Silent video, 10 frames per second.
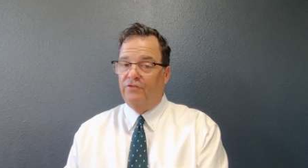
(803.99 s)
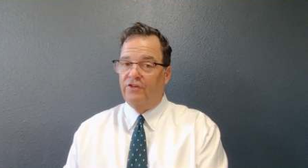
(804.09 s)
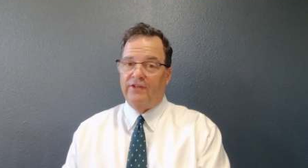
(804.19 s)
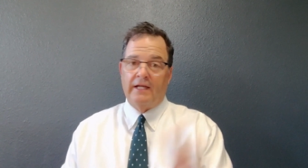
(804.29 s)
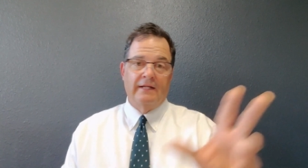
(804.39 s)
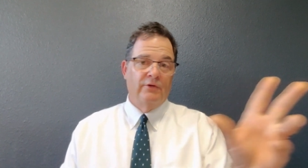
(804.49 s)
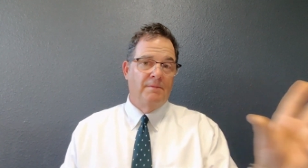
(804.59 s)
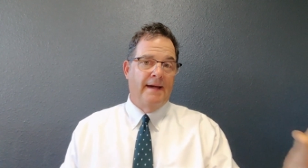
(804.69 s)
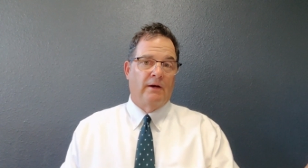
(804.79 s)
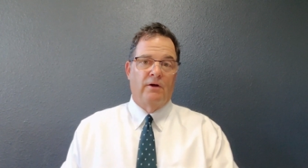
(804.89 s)
just like they did with
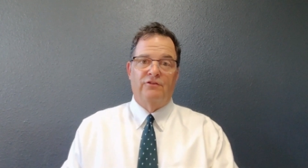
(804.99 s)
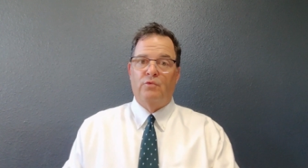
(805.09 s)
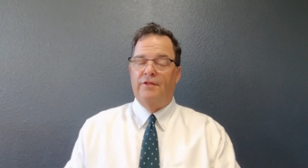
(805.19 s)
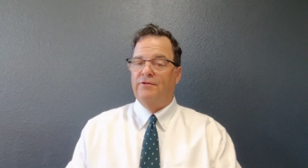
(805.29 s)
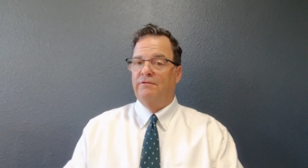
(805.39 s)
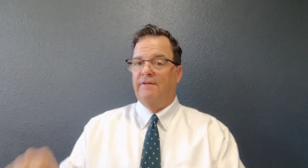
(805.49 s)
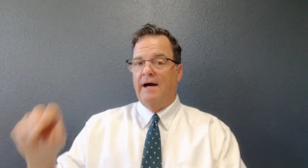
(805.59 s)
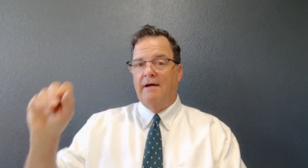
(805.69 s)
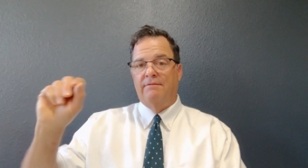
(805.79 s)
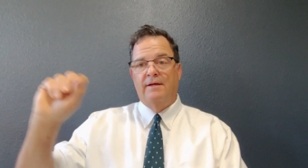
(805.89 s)
the backgrounds 1 through
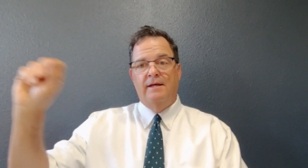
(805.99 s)
5.